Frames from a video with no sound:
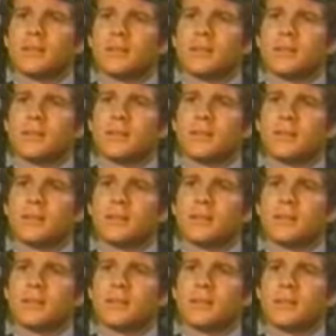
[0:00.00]

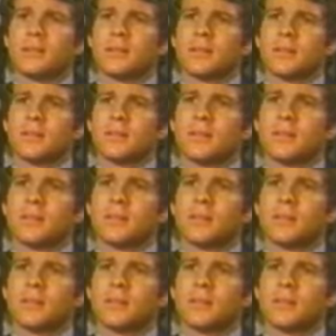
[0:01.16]
(no one is talking)